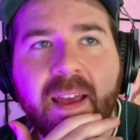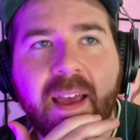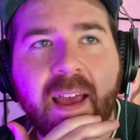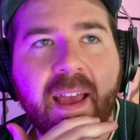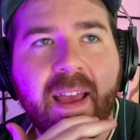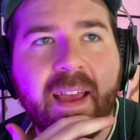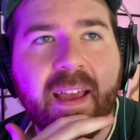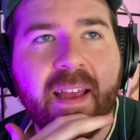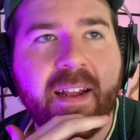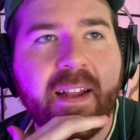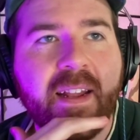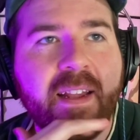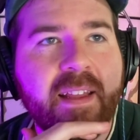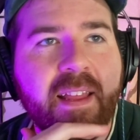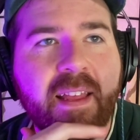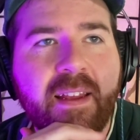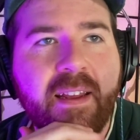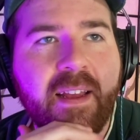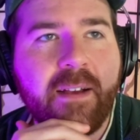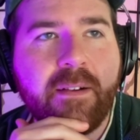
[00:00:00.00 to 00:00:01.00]
And
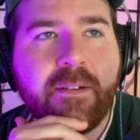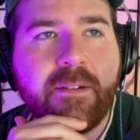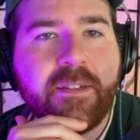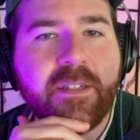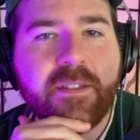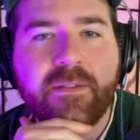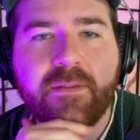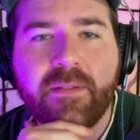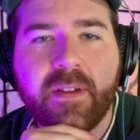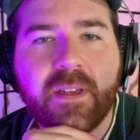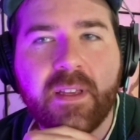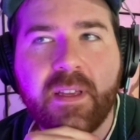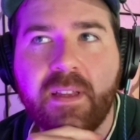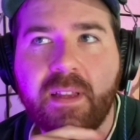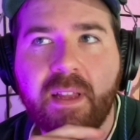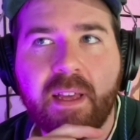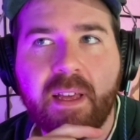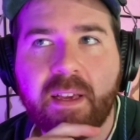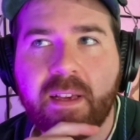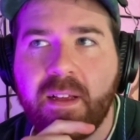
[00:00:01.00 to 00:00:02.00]
then I would just fucking
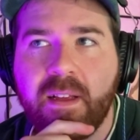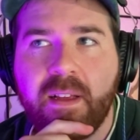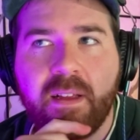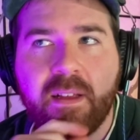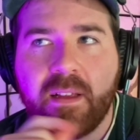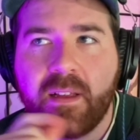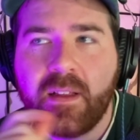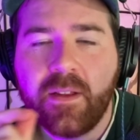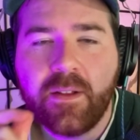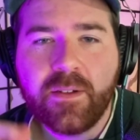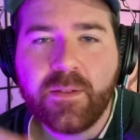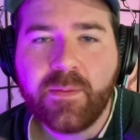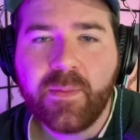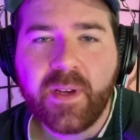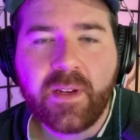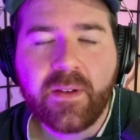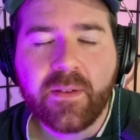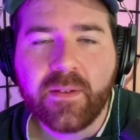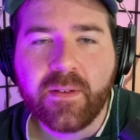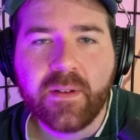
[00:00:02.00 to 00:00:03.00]
like close
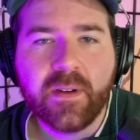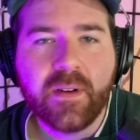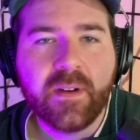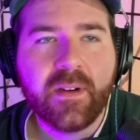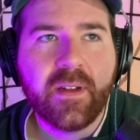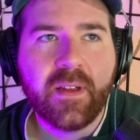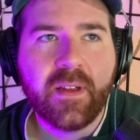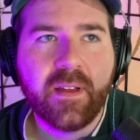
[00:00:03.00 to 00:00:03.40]
my door,